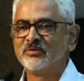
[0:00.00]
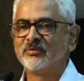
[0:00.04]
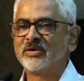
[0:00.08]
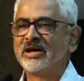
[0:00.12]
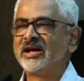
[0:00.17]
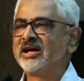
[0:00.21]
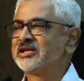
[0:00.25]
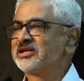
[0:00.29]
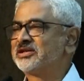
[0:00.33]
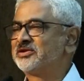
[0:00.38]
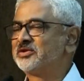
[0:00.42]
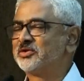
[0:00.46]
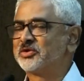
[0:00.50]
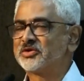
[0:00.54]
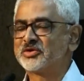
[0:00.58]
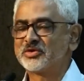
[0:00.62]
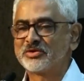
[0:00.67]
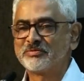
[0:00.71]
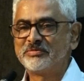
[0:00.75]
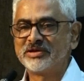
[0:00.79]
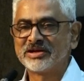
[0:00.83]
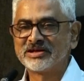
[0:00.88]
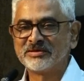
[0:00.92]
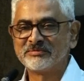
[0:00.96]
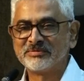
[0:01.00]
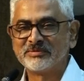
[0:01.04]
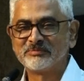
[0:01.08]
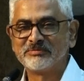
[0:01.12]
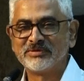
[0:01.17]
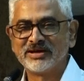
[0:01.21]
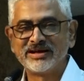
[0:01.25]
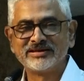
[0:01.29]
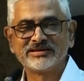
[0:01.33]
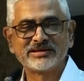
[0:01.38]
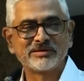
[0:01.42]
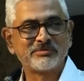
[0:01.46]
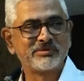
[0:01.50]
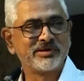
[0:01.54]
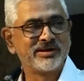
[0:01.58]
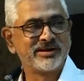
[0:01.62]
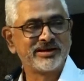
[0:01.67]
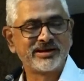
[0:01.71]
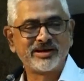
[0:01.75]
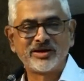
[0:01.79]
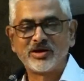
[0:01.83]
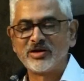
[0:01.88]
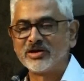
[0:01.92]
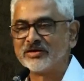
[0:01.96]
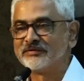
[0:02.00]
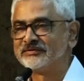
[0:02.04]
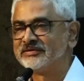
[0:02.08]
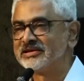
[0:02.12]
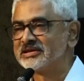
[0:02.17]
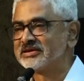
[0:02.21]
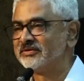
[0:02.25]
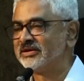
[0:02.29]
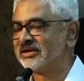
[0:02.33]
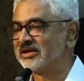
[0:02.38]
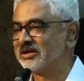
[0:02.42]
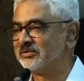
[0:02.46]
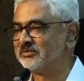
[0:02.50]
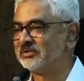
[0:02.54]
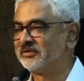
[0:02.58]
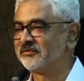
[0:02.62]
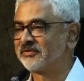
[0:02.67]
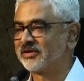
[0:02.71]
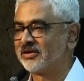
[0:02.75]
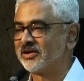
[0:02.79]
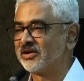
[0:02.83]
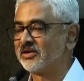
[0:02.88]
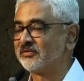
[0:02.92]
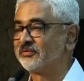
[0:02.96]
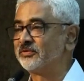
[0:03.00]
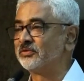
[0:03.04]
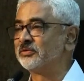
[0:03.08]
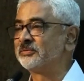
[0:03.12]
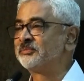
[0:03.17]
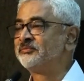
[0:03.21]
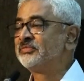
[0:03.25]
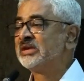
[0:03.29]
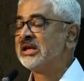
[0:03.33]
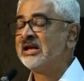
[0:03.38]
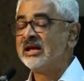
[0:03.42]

why you should become an entrepreneur and all of this will come in front of you.